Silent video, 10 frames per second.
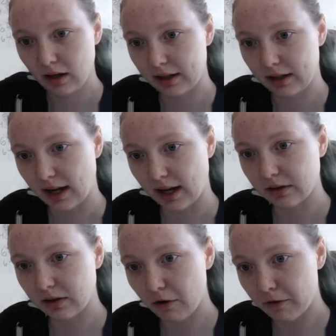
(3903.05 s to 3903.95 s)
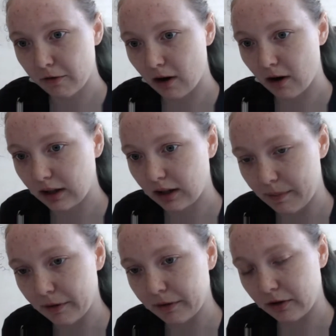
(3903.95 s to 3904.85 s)
It sounds overall like
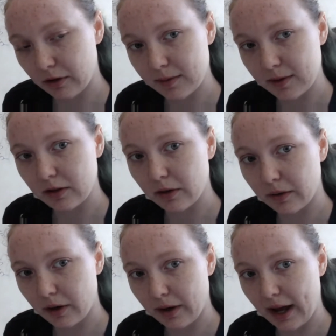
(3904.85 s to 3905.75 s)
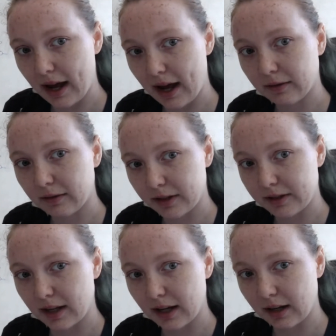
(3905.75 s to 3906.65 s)
both the groups are doing okay. It
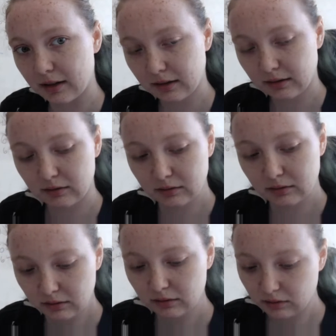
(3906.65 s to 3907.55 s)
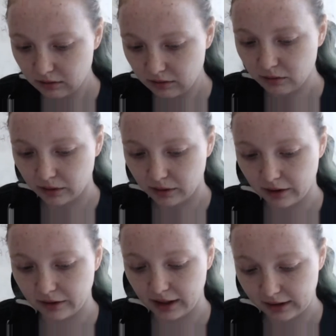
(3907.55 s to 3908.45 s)
feels like we're
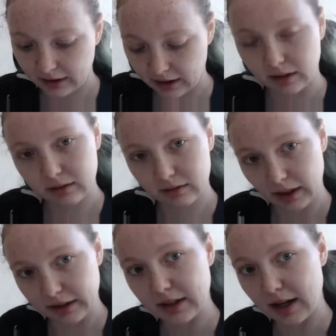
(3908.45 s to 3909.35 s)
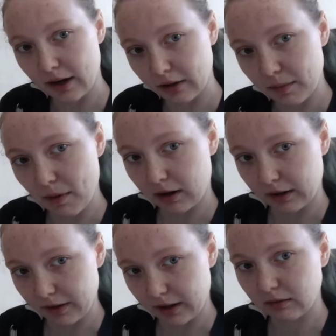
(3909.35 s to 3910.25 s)
on like the downhill part
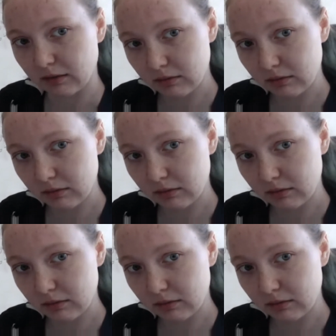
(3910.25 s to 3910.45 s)
of it.